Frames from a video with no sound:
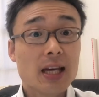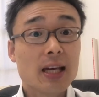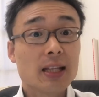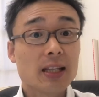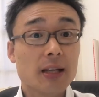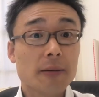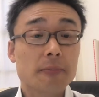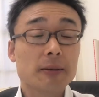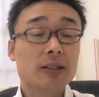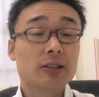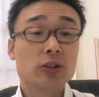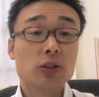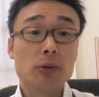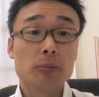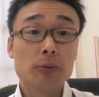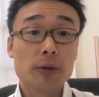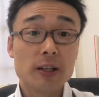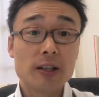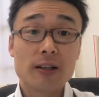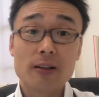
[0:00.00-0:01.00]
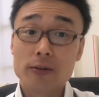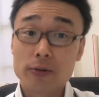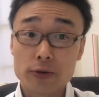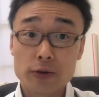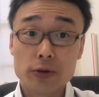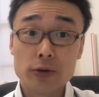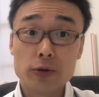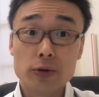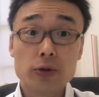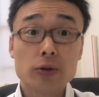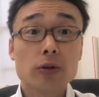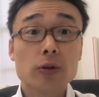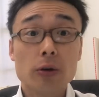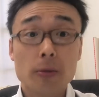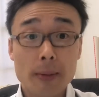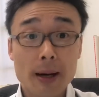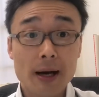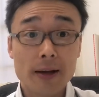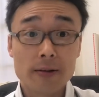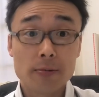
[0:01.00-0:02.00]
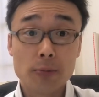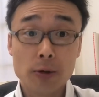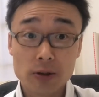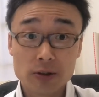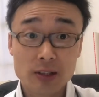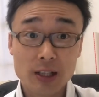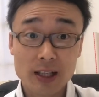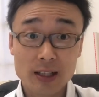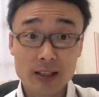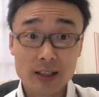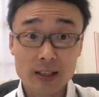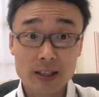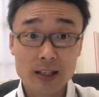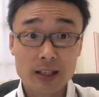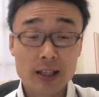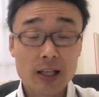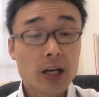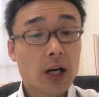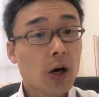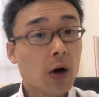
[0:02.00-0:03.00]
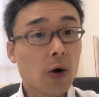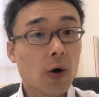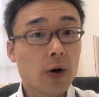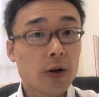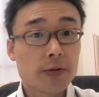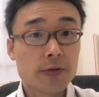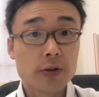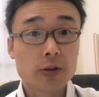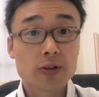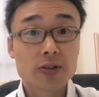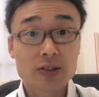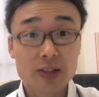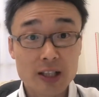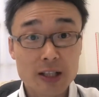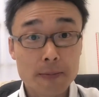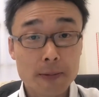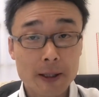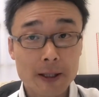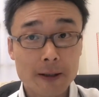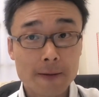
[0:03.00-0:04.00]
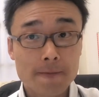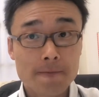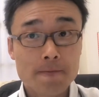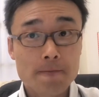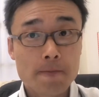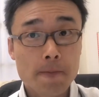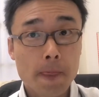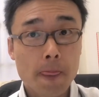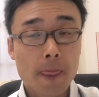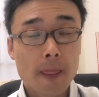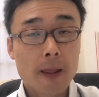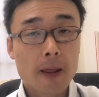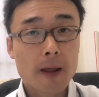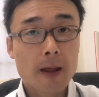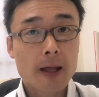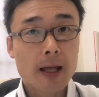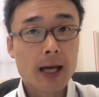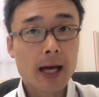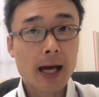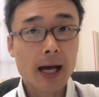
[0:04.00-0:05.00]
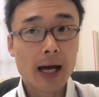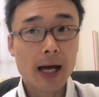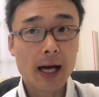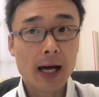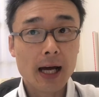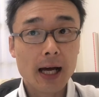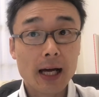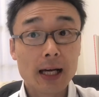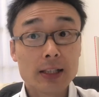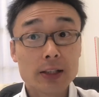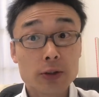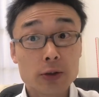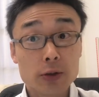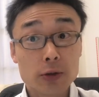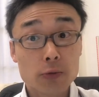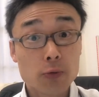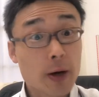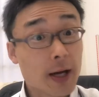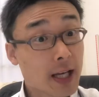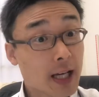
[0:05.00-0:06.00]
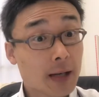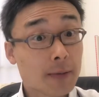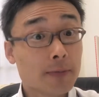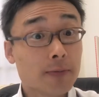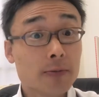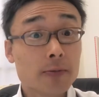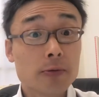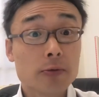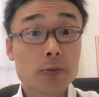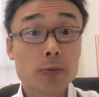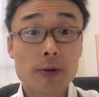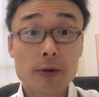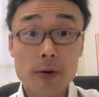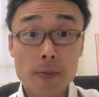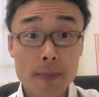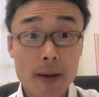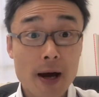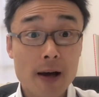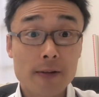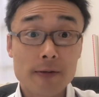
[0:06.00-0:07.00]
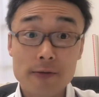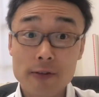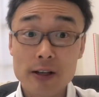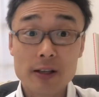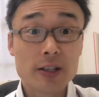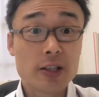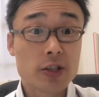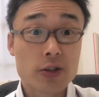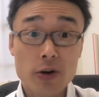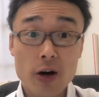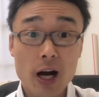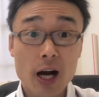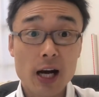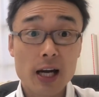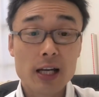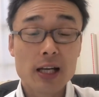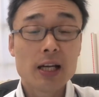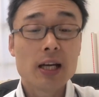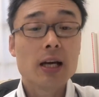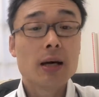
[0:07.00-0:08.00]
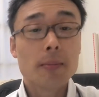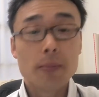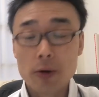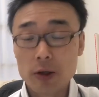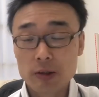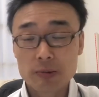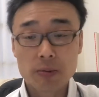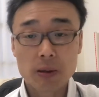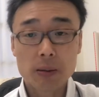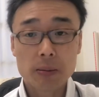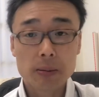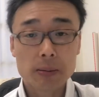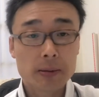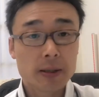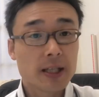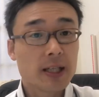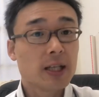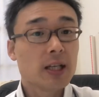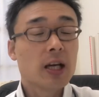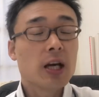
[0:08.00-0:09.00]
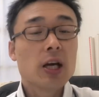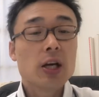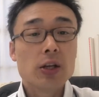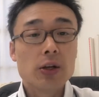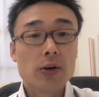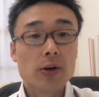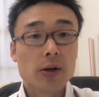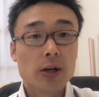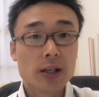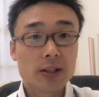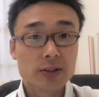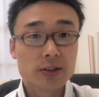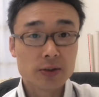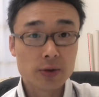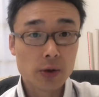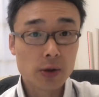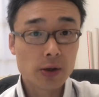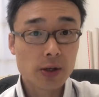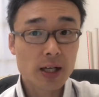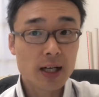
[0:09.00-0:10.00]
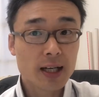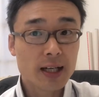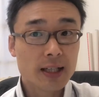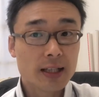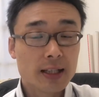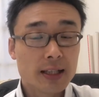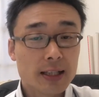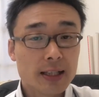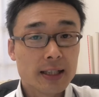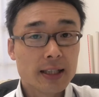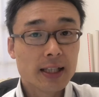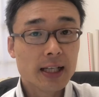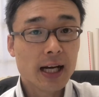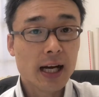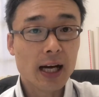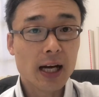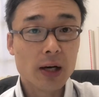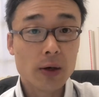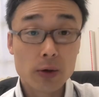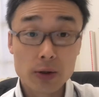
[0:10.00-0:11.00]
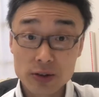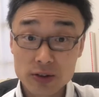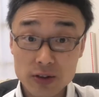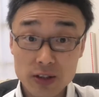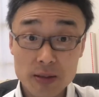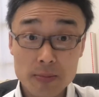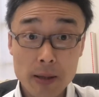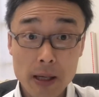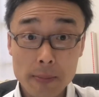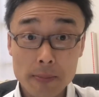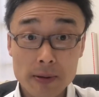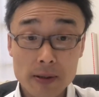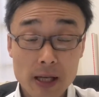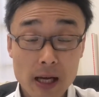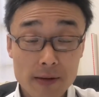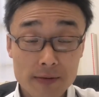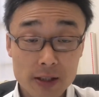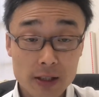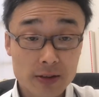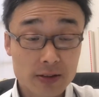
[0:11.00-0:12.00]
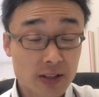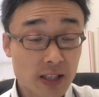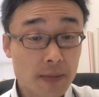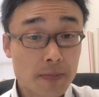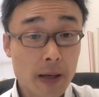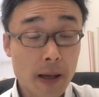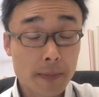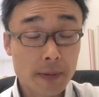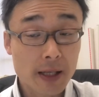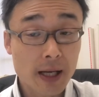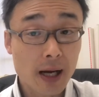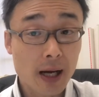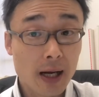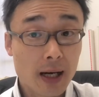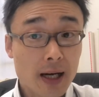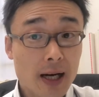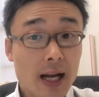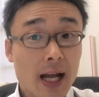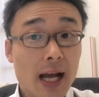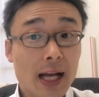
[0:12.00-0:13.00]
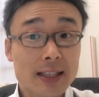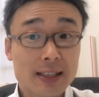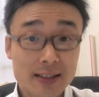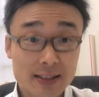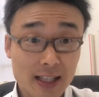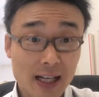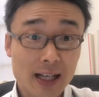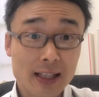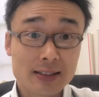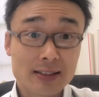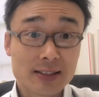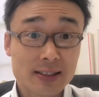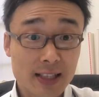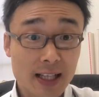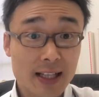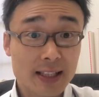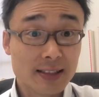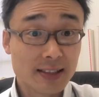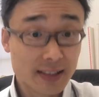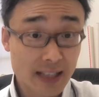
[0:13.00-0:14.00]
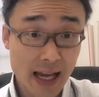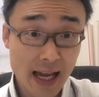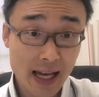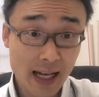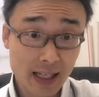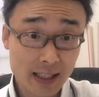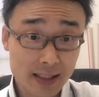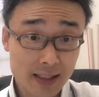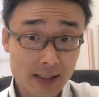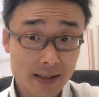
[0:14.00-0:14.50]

that means you're breathing through your mouth most likely. Or if you're sleeping uh, and you wake up with your mouth very dry, most probably you're a snorer uh, or sleep having a sleep apnea and the tongue stays down.